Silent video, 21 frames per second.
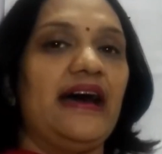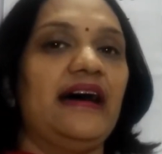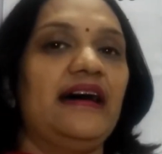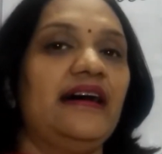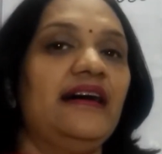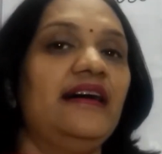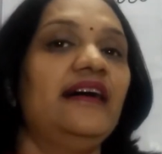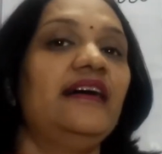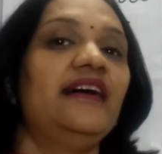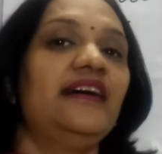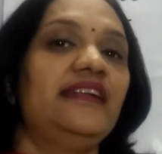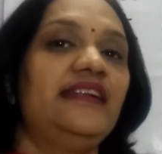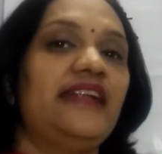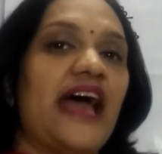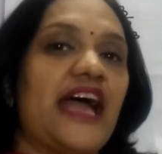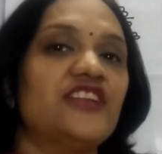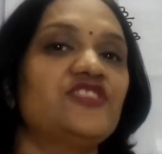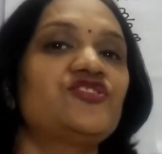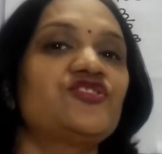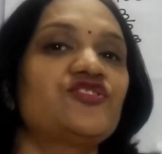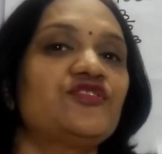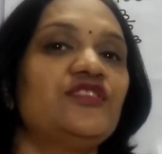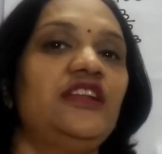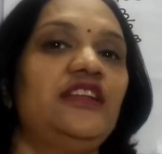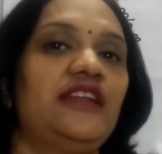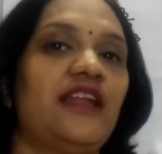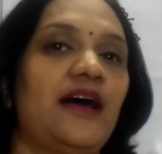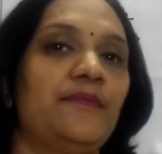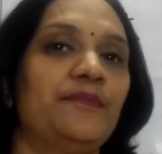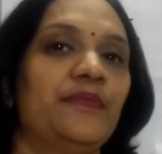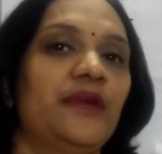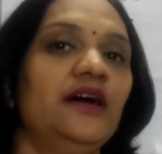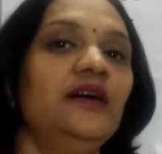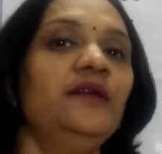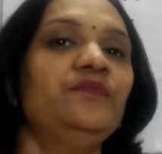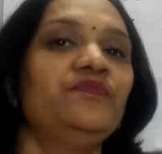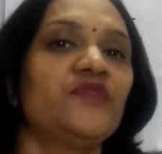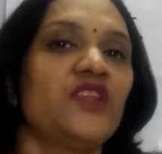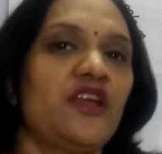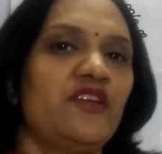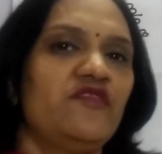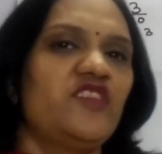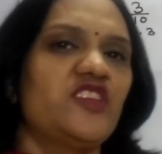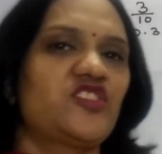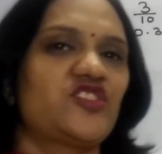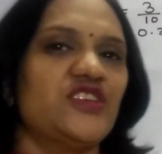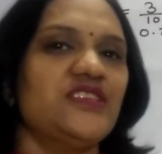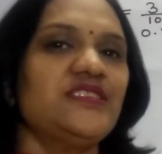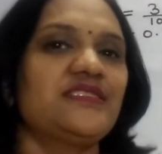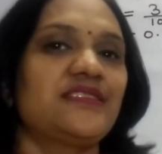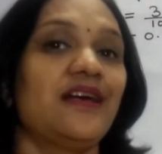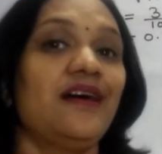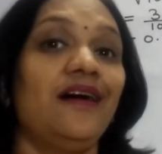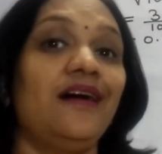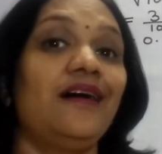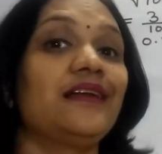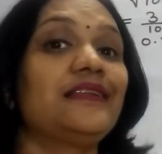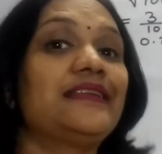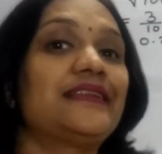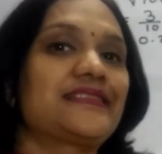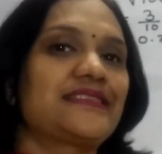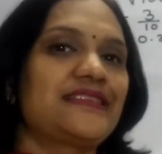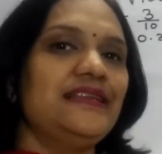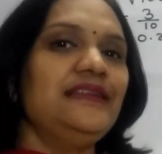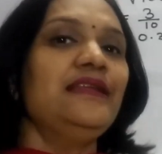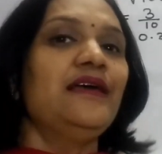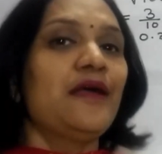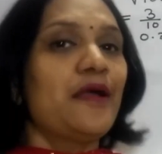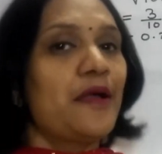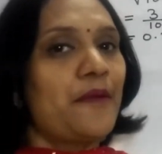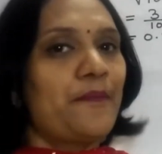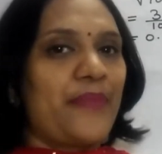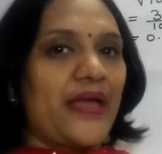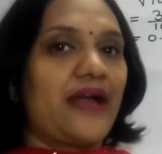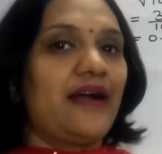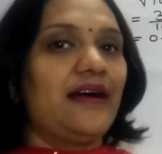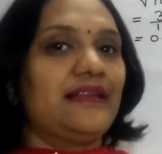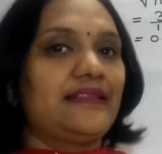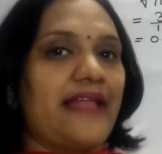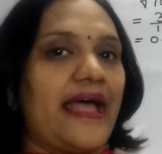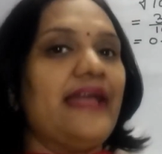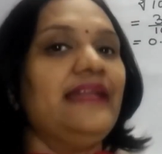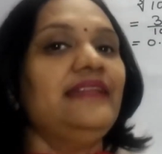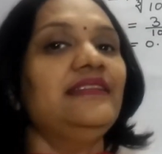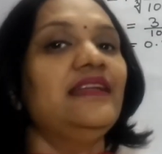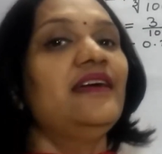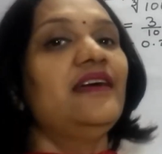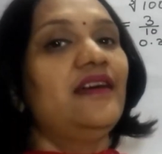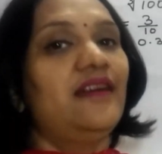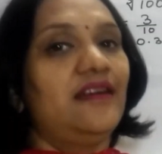a natural number which is a little bigger than